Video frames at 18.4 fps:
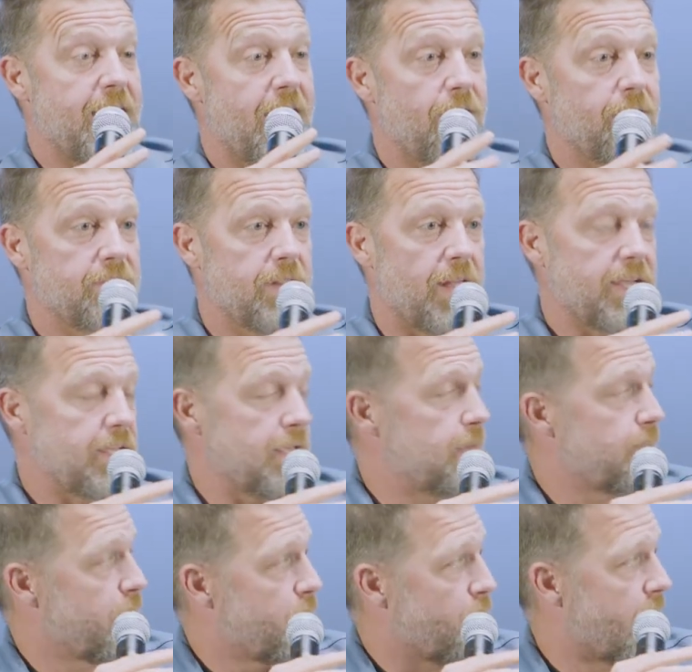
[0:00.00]
out, like,
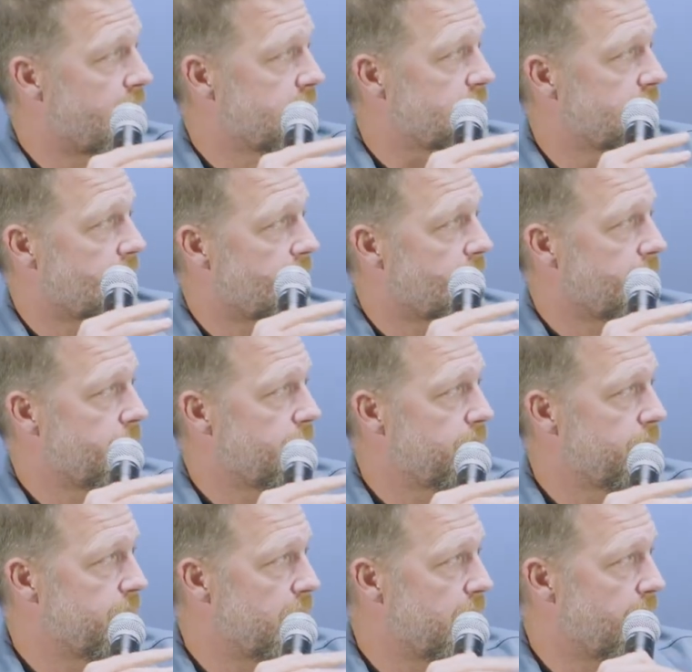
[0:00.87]
he'd been watching
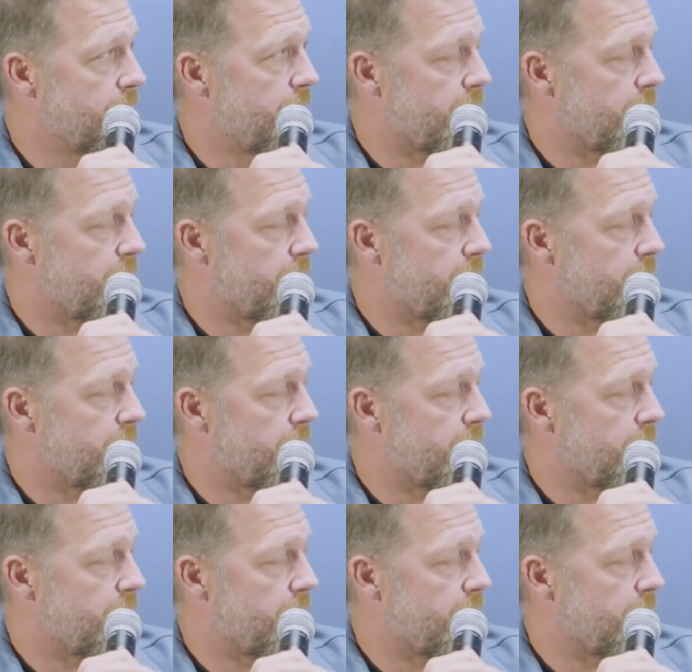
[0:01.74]
you know,